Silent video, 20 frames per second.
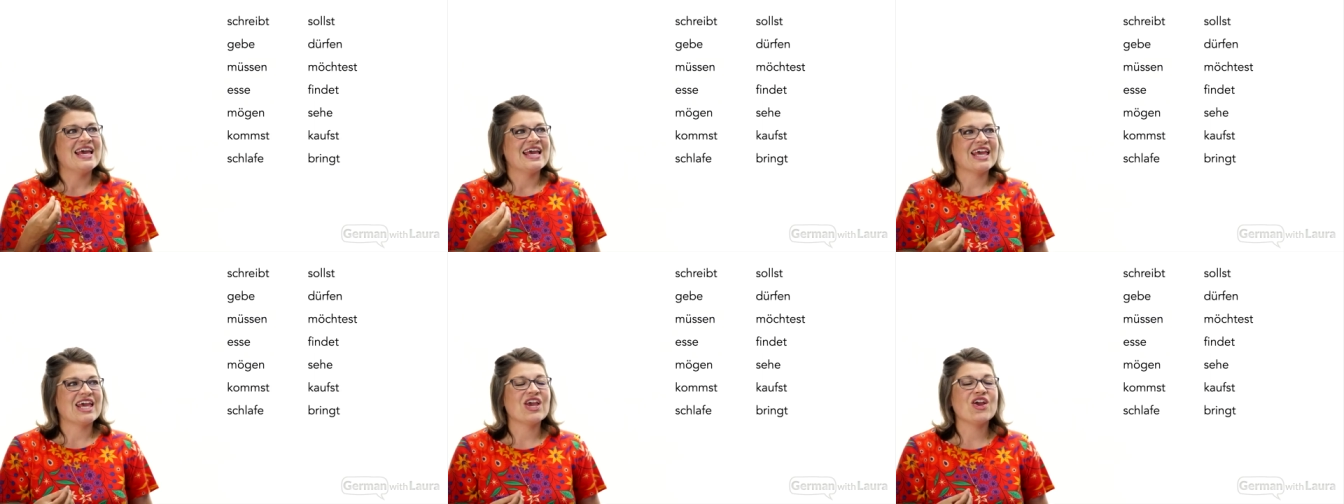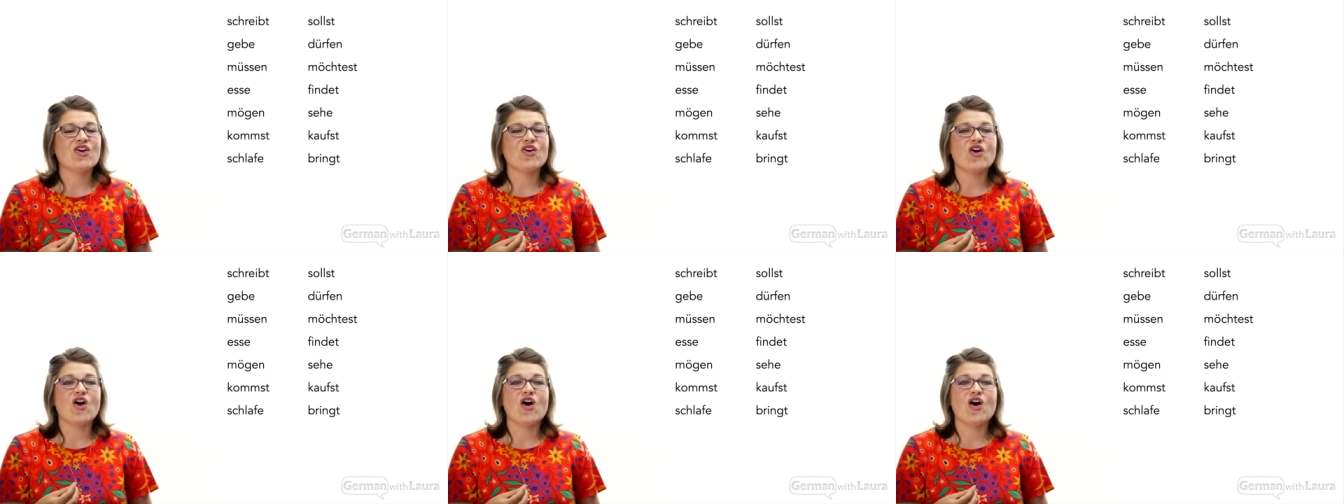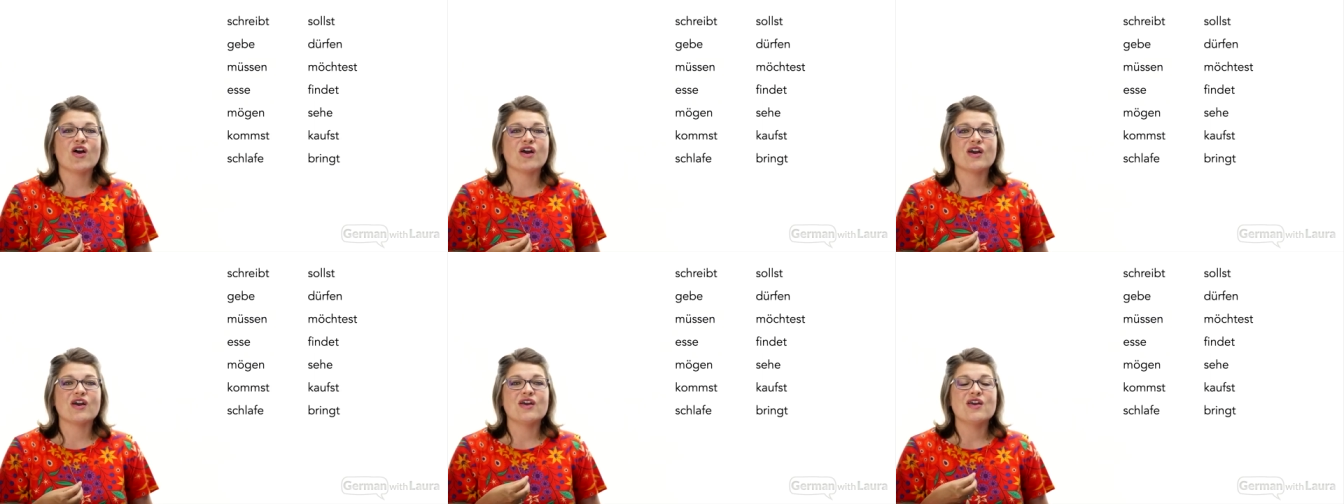Here
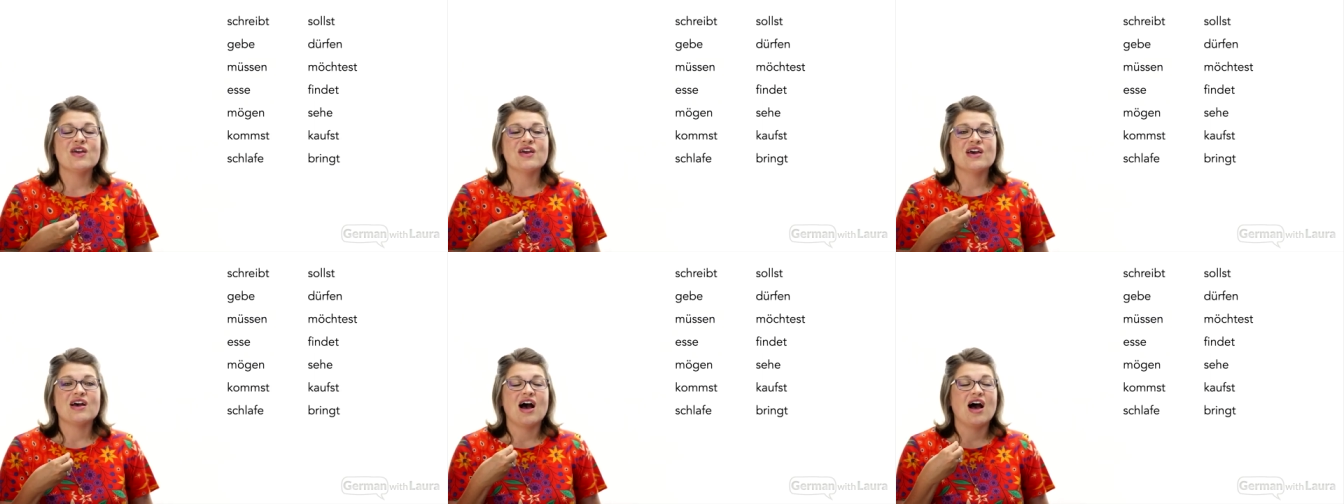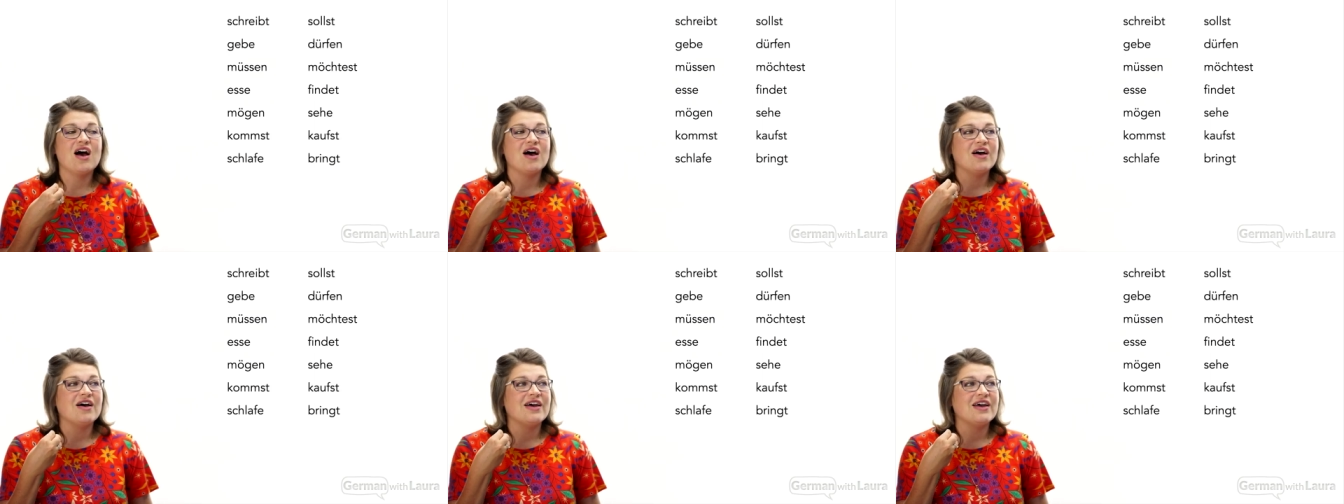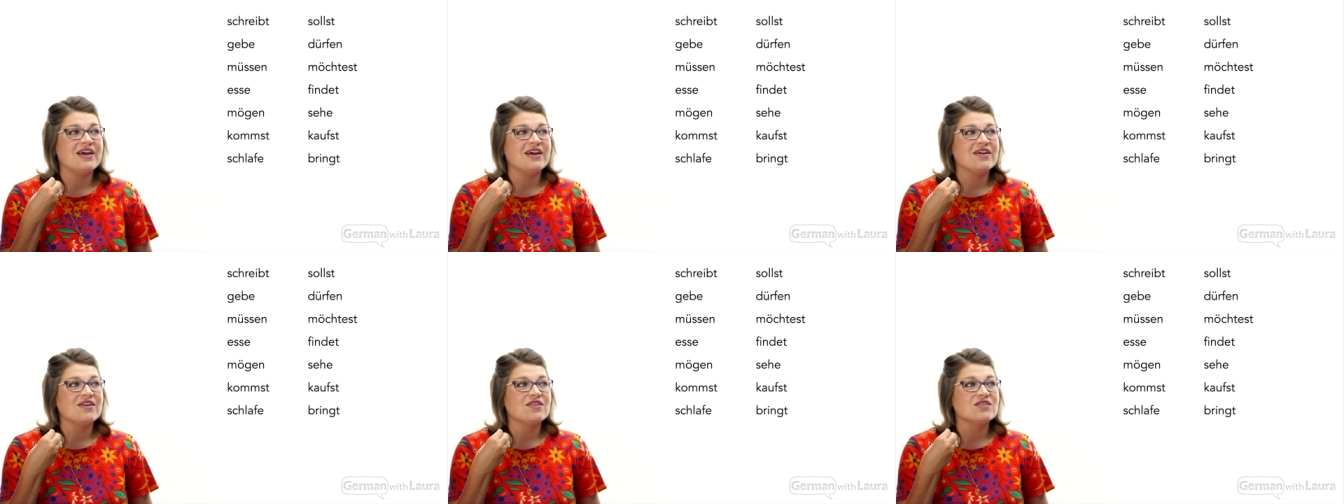are
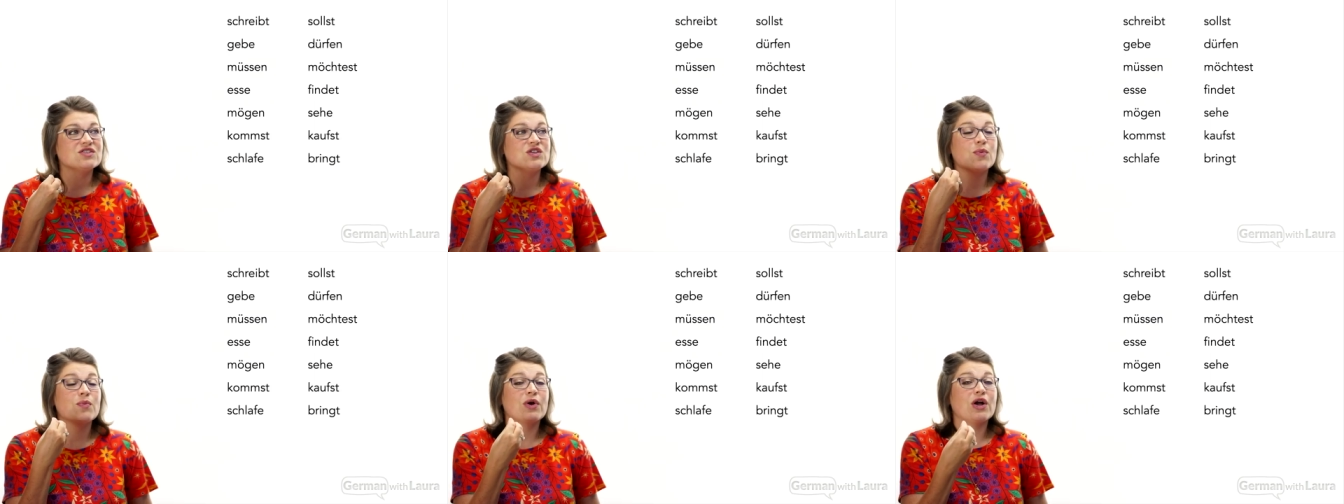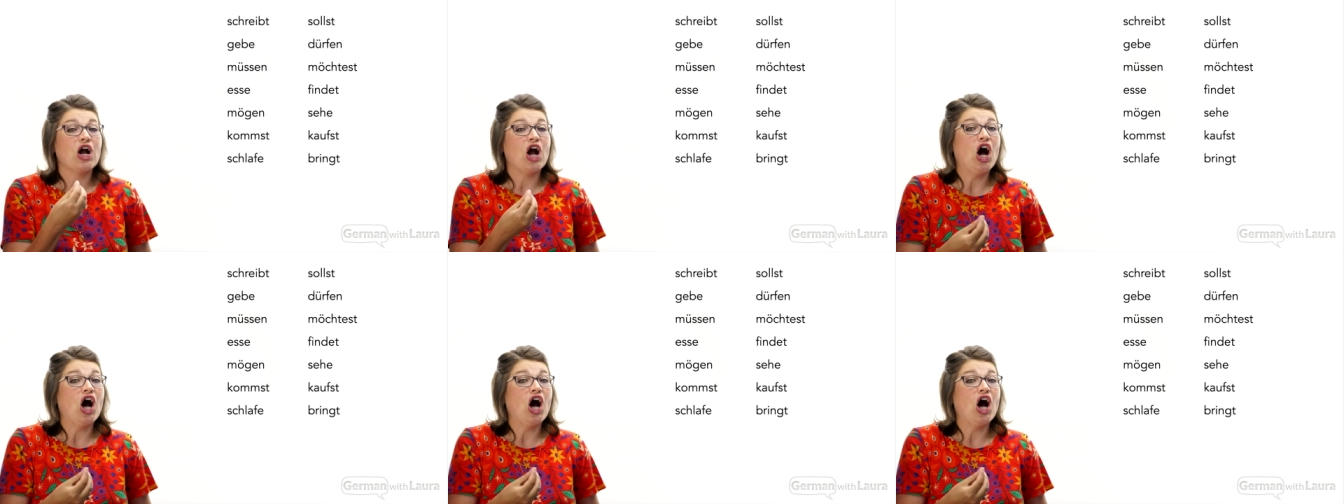uh, some